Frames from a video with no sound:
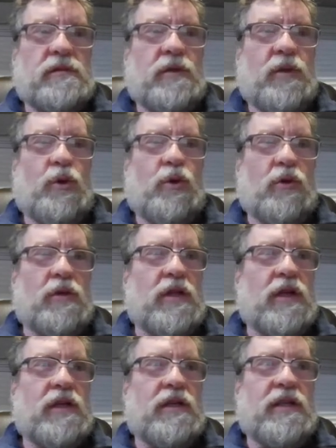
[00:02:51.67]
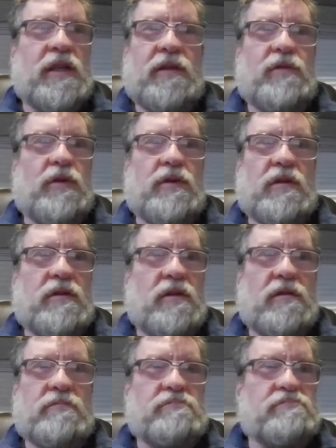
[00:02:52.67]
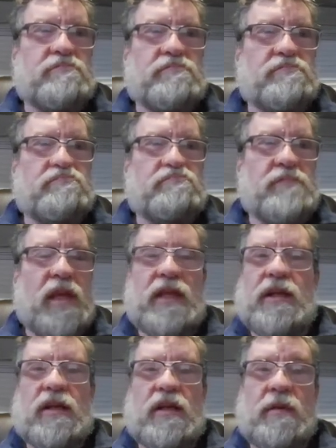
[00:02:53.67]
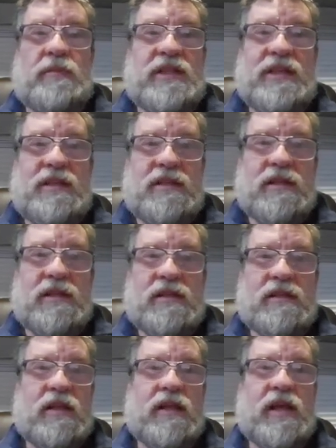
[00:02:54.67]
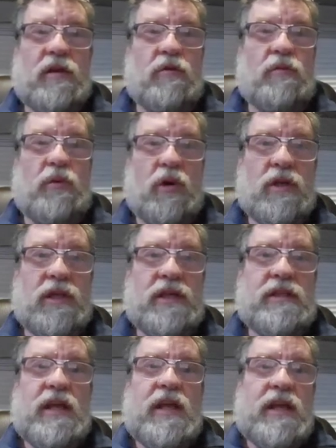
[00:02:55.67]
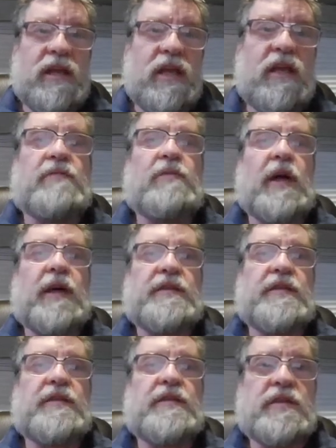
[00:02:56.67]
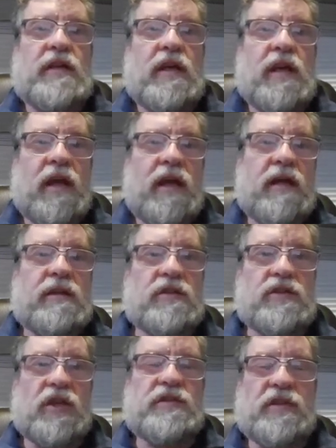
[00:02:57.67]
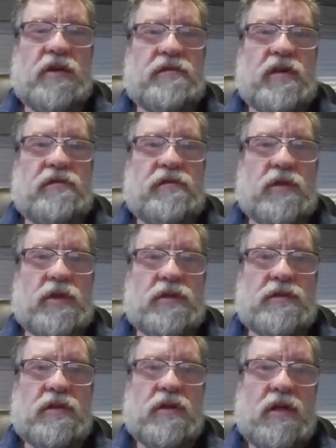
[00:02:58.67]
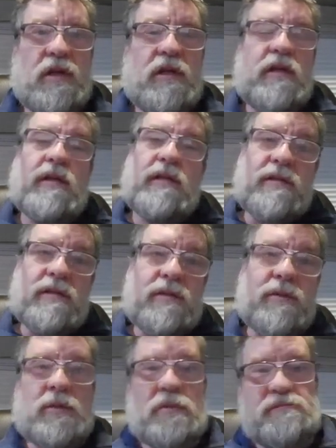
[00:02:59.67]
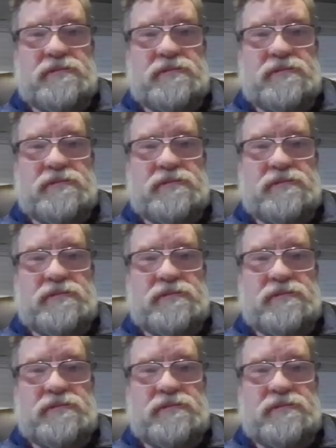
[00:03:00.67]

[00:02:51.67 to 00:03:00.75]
you'll even making a cup of tea, the kettle boiling, heat rises, and it shuts off the furnace. So,